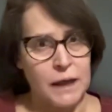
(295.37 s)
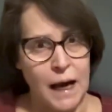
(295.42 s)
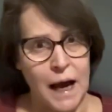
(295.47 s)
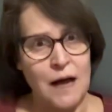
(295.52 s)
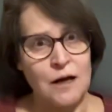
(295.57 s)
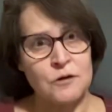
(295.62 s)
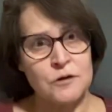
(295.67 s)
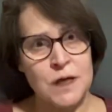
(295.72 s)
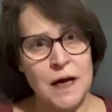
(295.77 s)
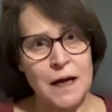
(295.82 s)

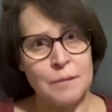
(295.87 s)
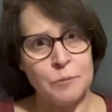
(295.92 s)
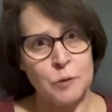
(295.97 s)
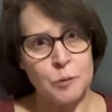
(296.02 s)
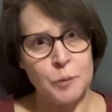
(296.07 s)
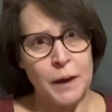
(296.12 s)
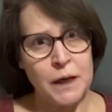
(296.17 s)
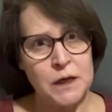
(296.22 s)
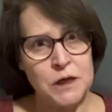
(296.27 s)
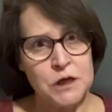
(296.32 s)
Alzheimer
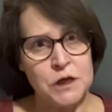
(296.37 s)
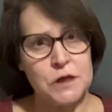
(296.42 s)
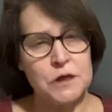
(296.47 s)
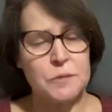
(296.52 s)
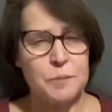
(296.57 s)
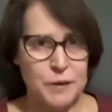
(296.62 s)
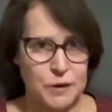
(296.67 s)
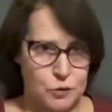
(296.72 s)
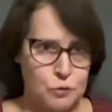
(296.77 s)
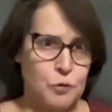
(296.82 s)
patients,
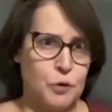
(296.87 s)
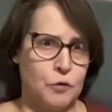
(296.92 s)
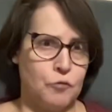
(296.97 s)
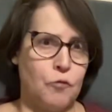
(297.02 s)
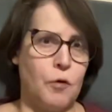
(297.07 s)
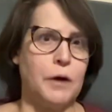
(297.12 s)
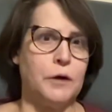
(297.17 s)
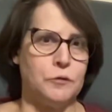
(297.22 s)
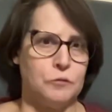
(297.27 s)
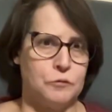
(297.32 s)
but to a
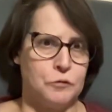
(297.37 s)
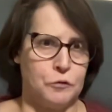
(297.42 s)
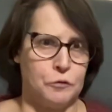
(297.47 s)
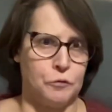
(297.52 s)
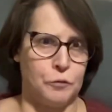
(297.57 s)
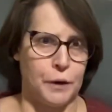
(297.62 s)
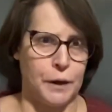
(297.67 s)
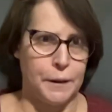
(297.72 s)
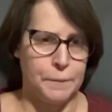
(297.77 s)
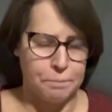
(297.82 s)
greater
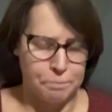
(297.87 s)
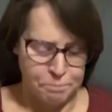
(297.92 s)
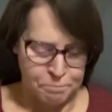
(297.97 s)
degree.